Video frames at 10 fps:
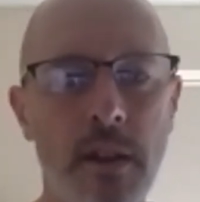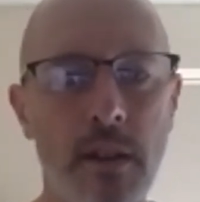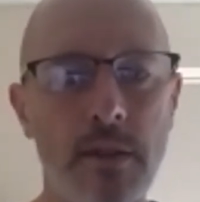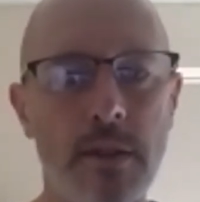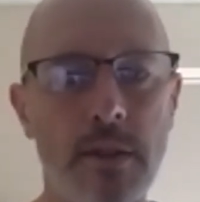
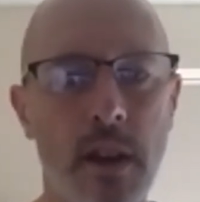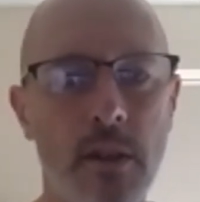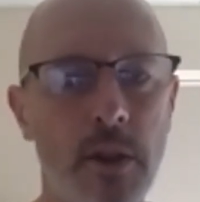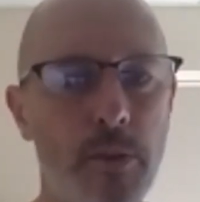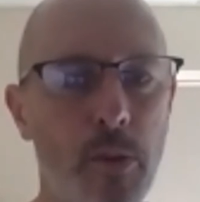it's a
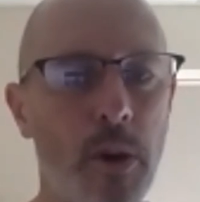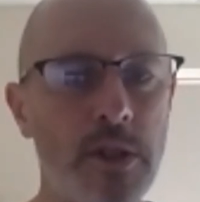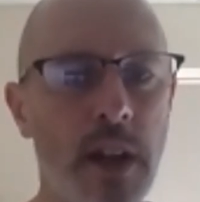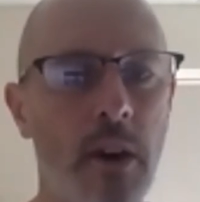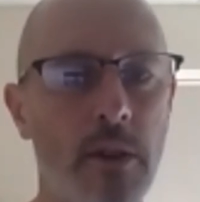little bit more
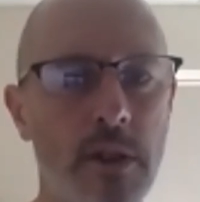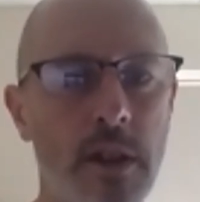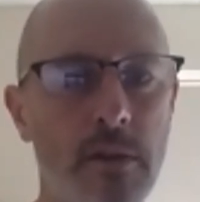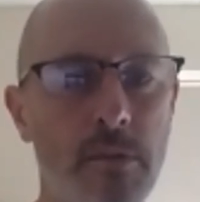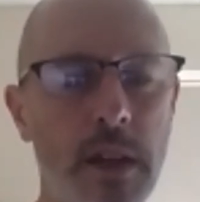
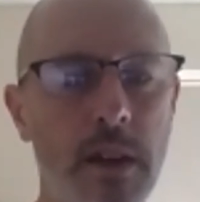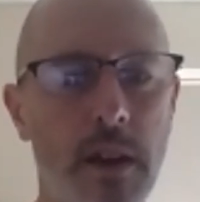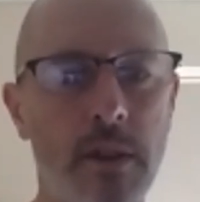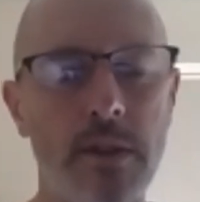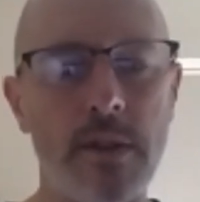challenging
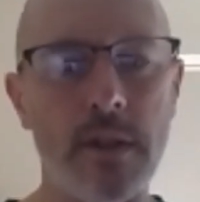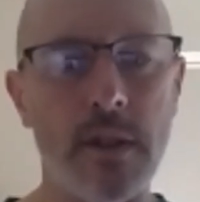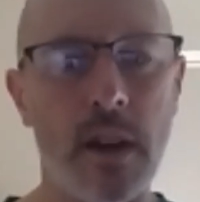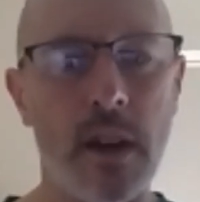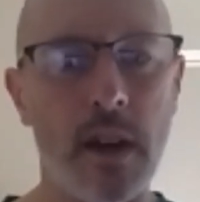because
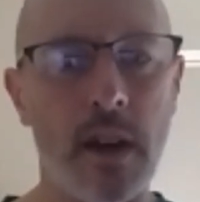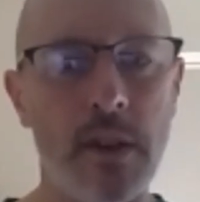uh,